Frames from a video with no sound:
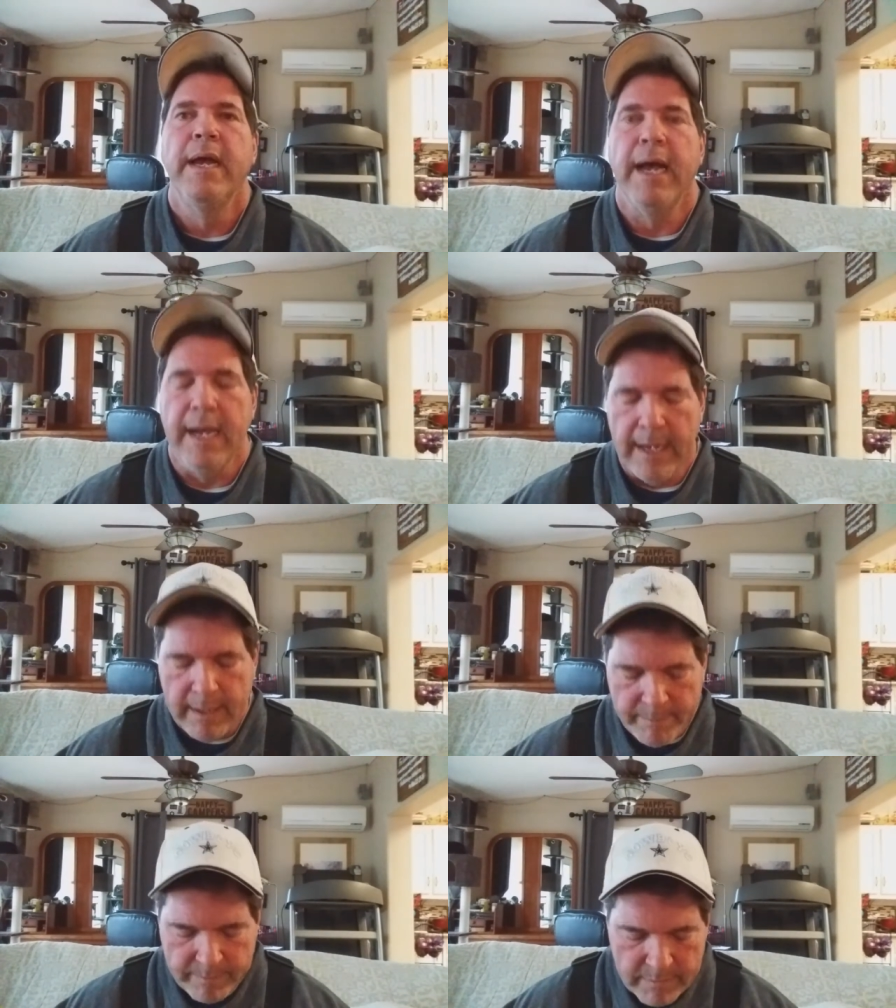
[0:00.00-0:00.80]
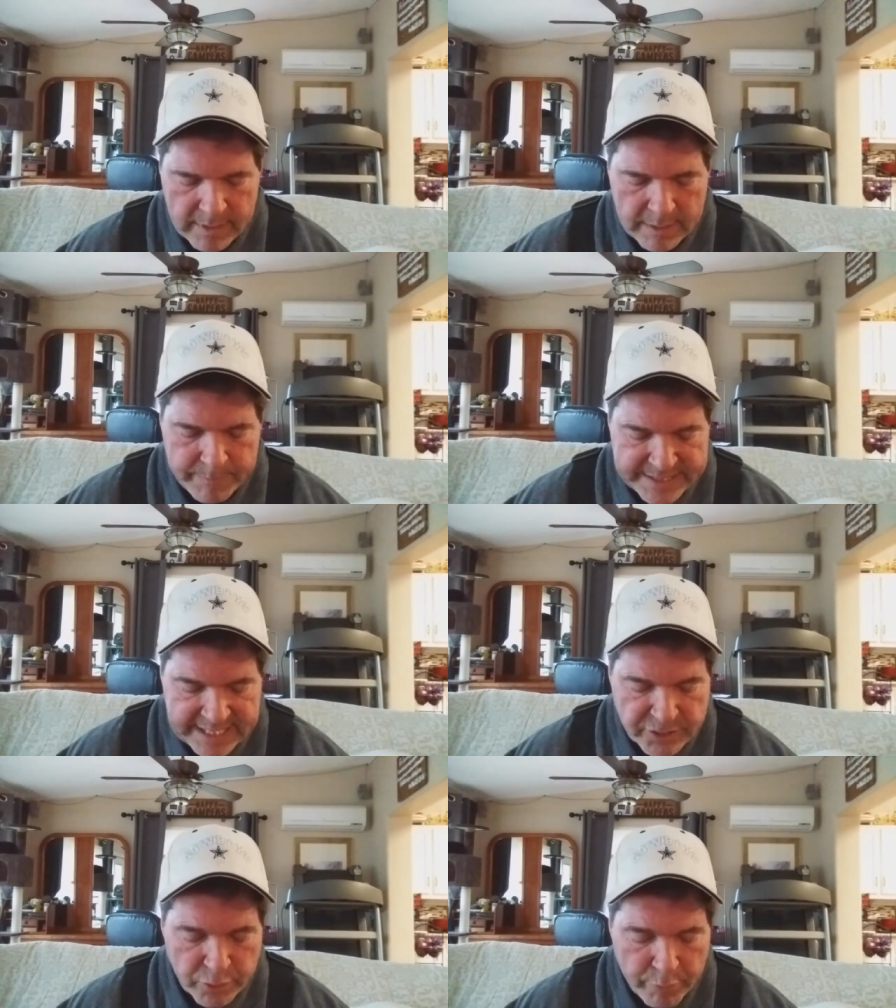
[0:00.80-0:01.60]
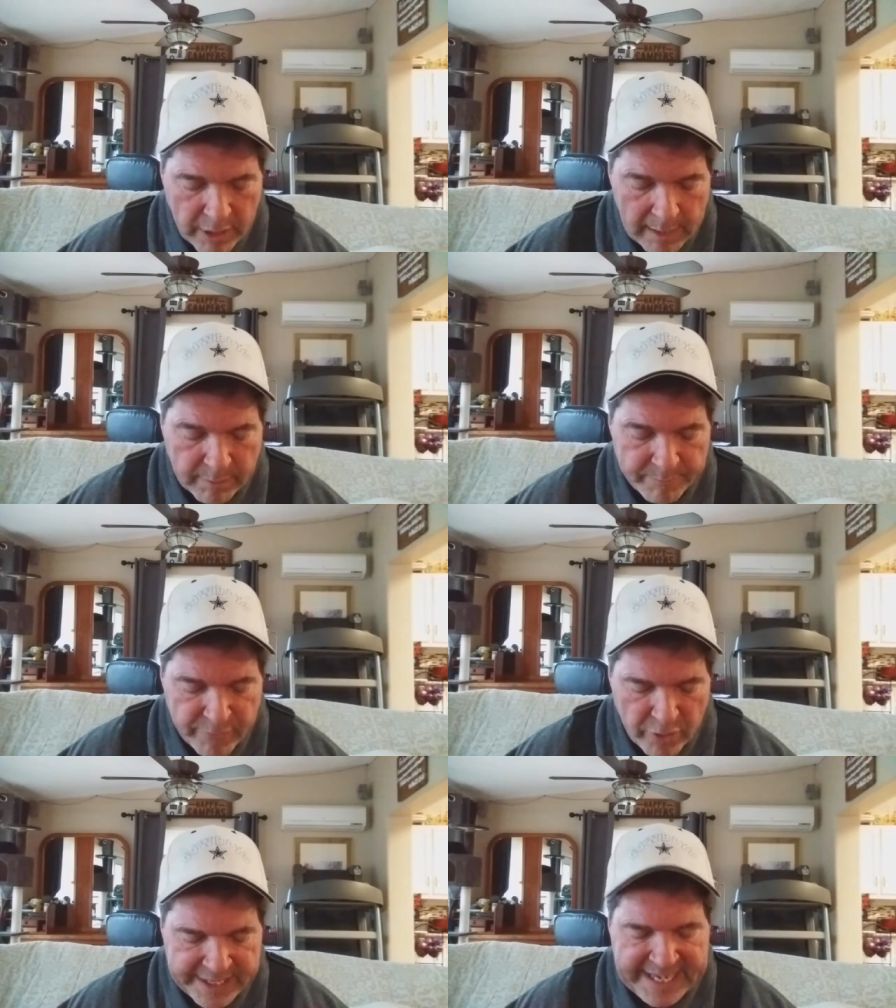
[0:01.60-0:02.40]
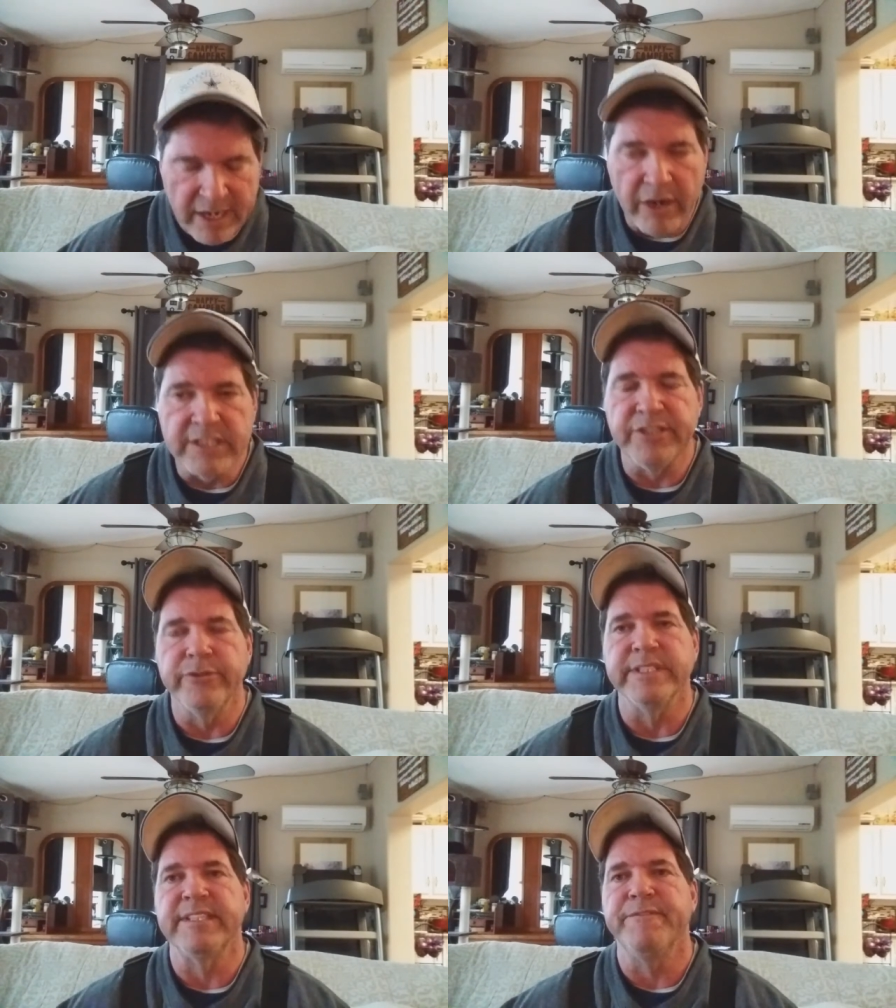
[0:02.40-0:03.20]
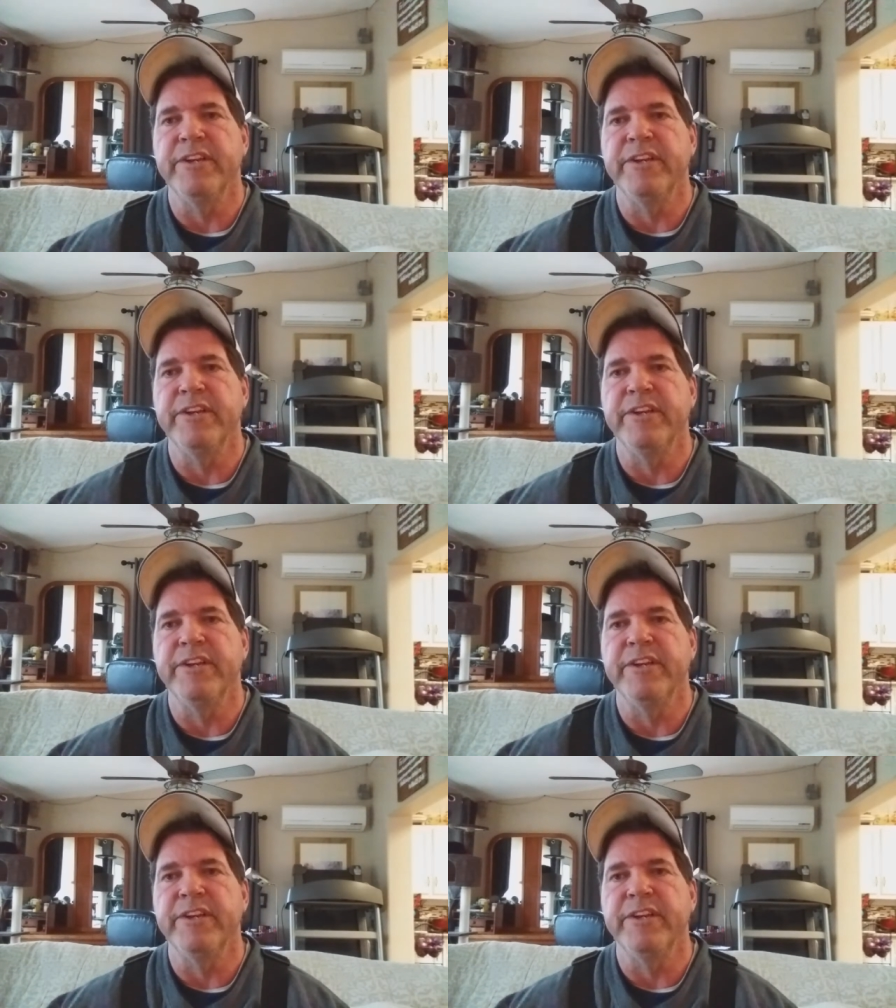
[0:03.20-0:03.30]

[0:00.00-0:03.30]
a potential problem for an ER2 is if you